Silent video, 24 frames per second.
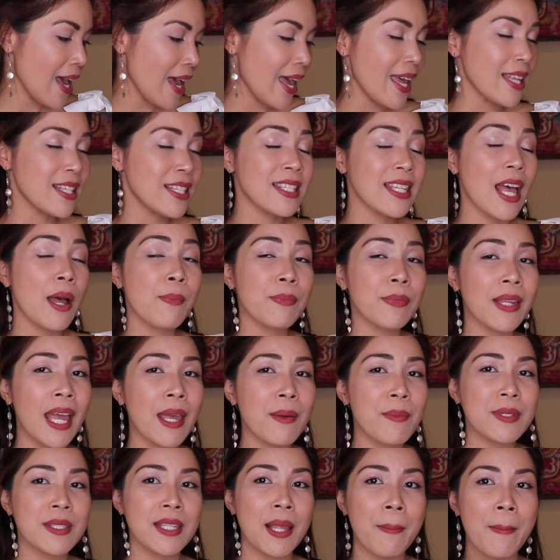And
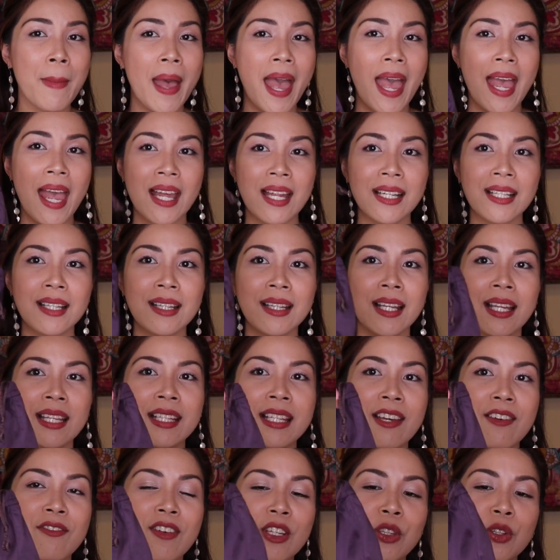sometimes naman, they
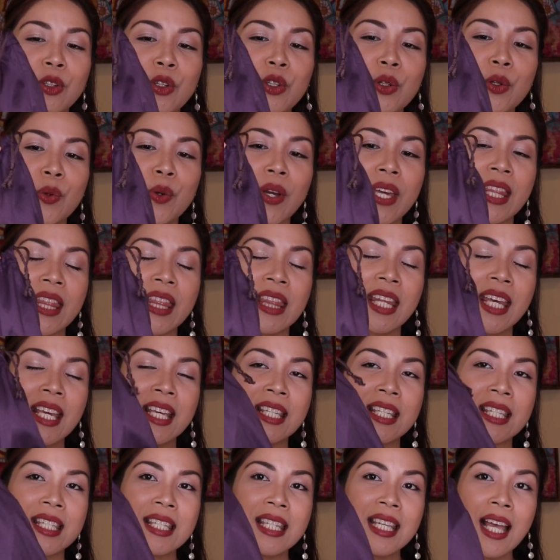give it to you in
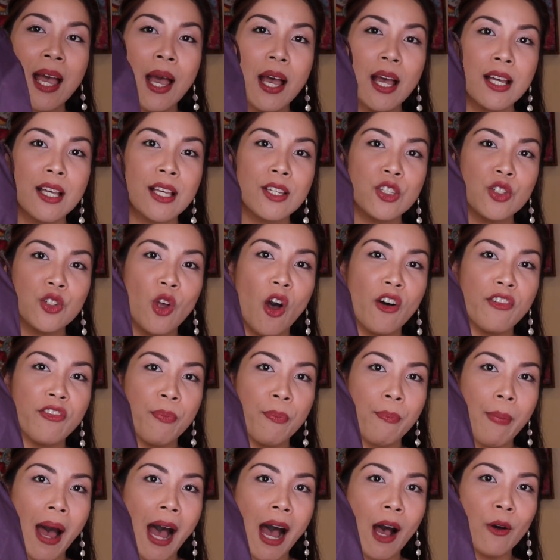this
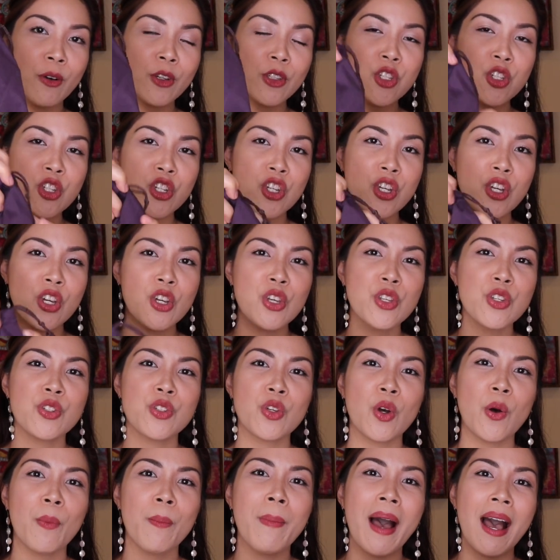soft pouch.
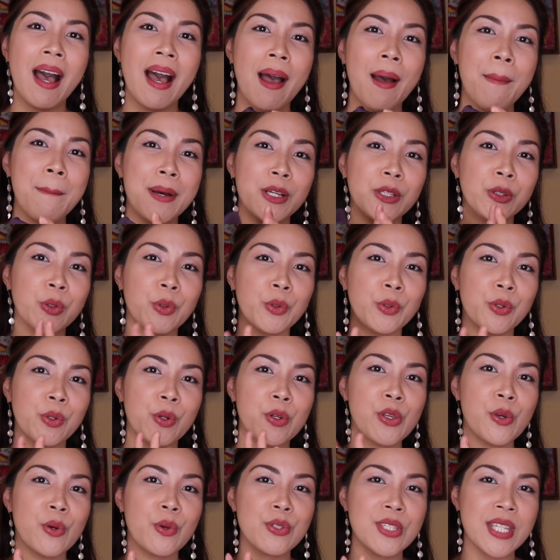So baka
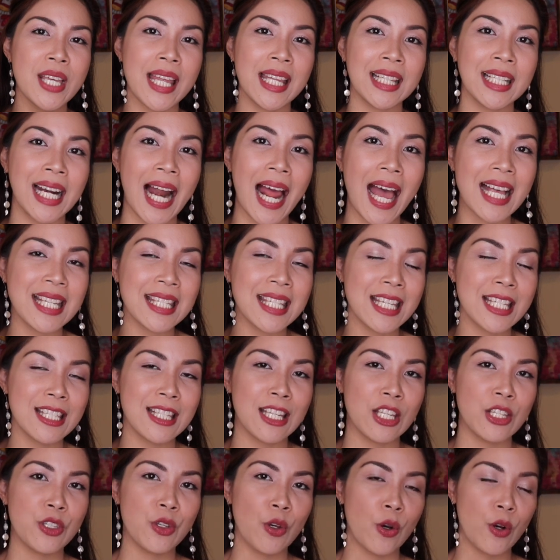madurog yung sunglasses
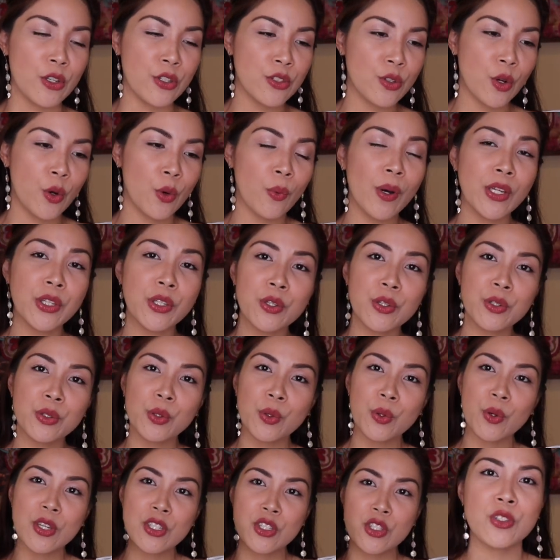ninyo. So what you
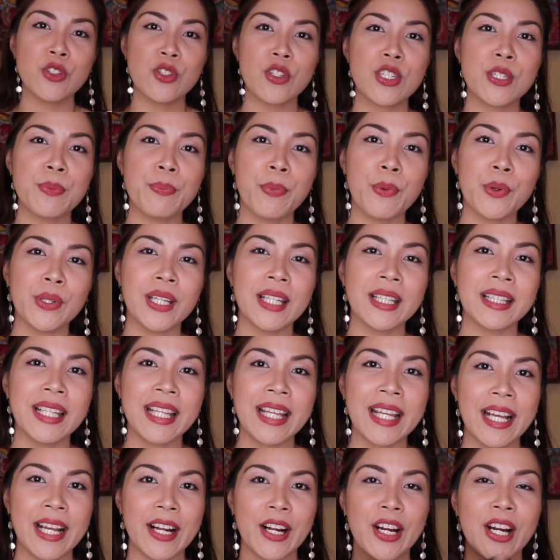do is just put
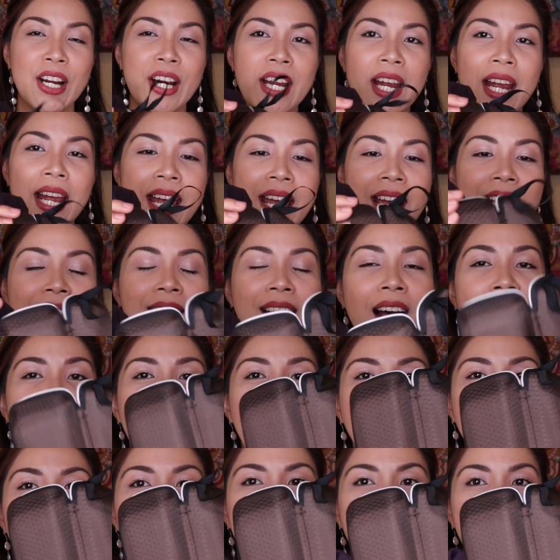it here in the
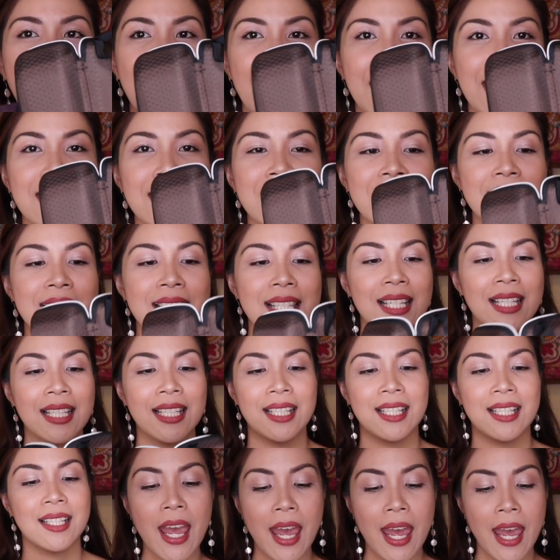hard case.
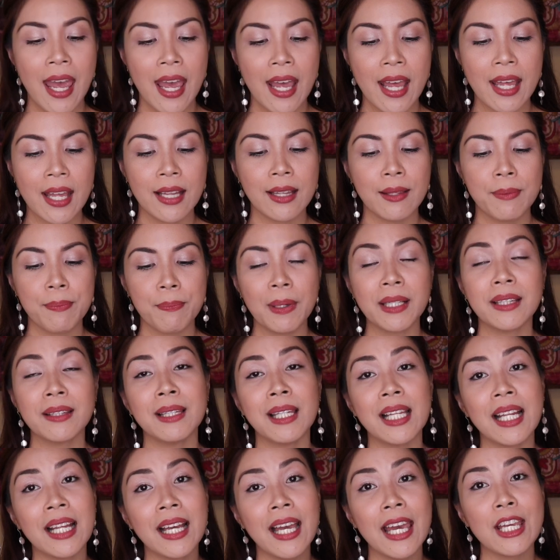And pag
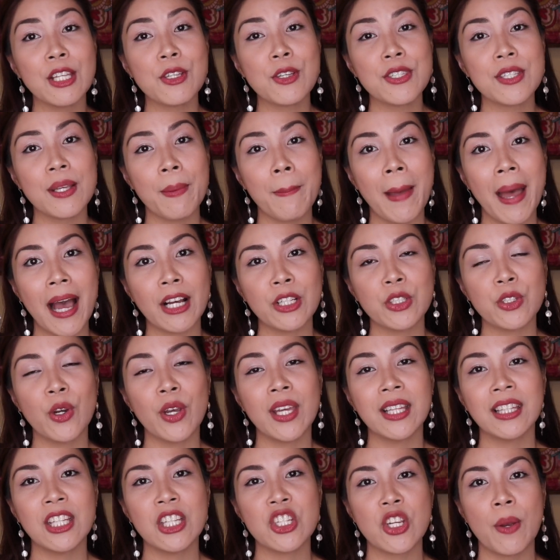nilagay nyo sa bag nyo,
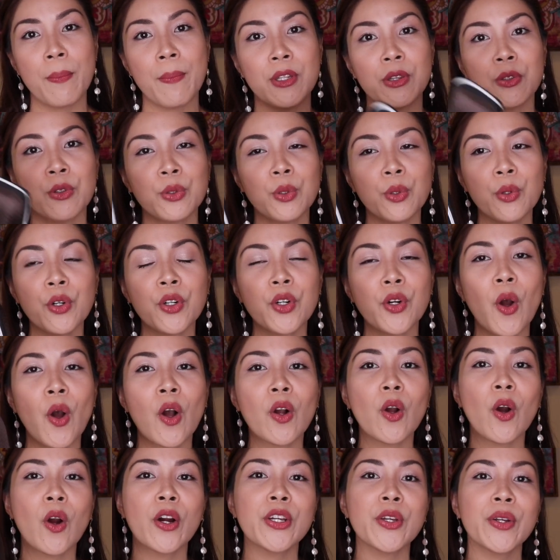hindi siya
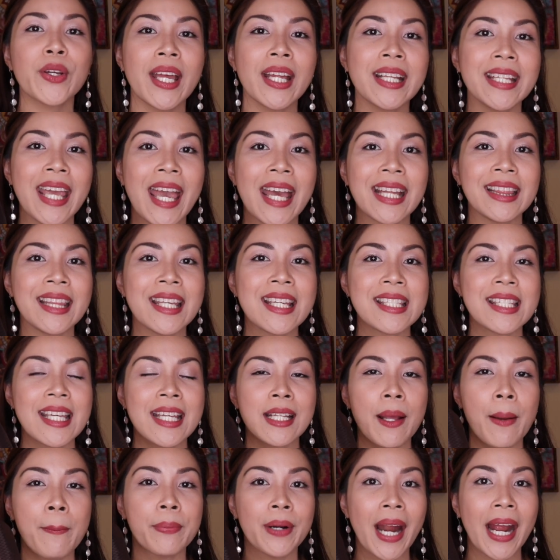madudurog. Or you can get this
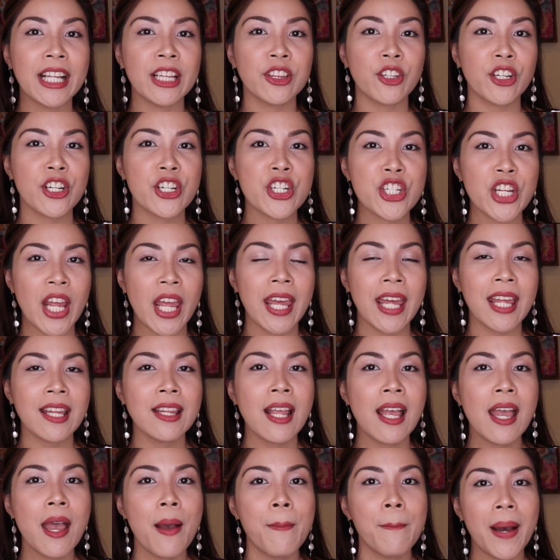in a brighter
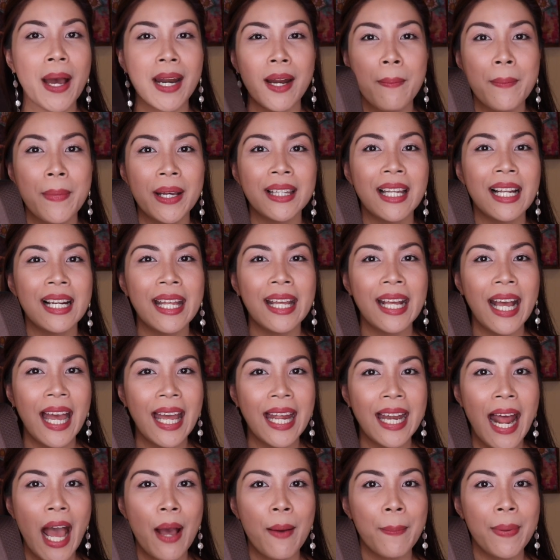shade para madaling
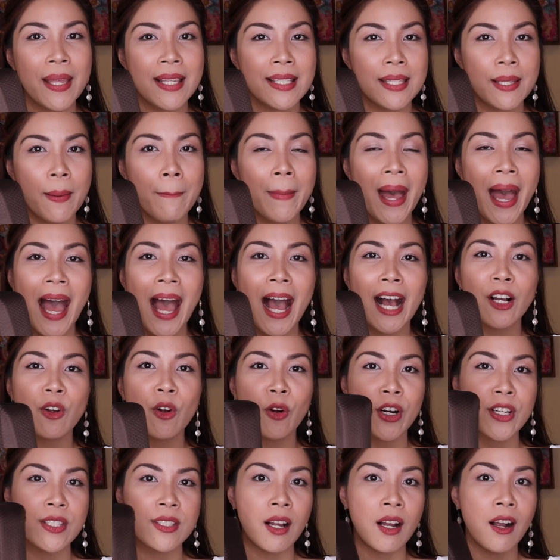hanapin sa bag
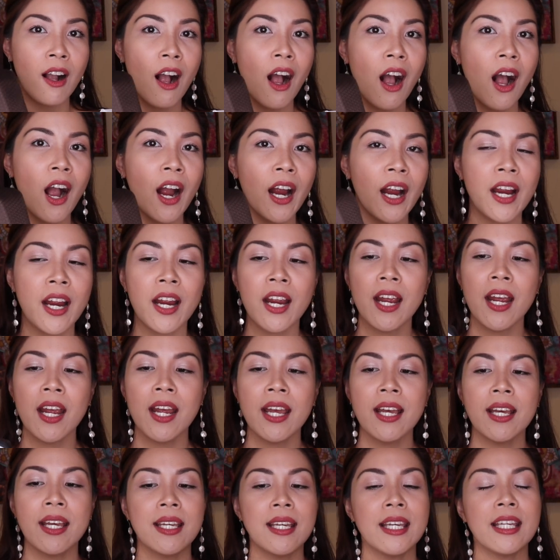or sa car.
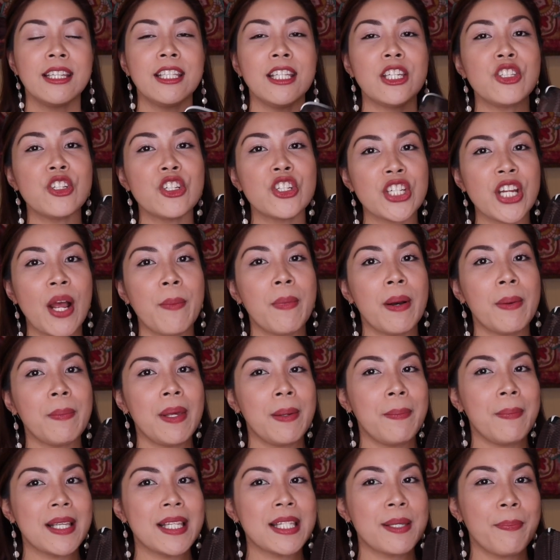Hindi nyo siya
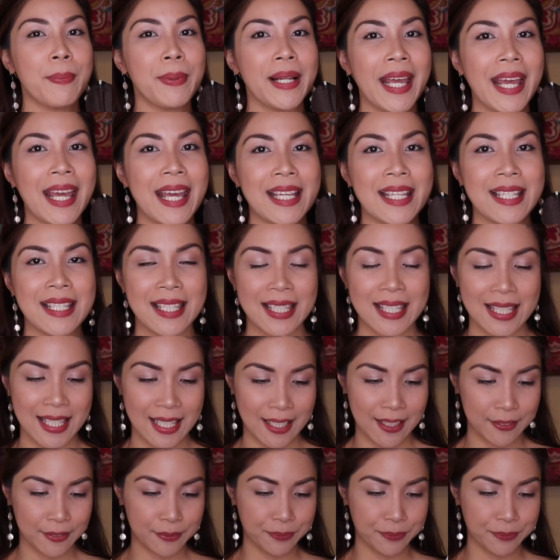mamimisplace.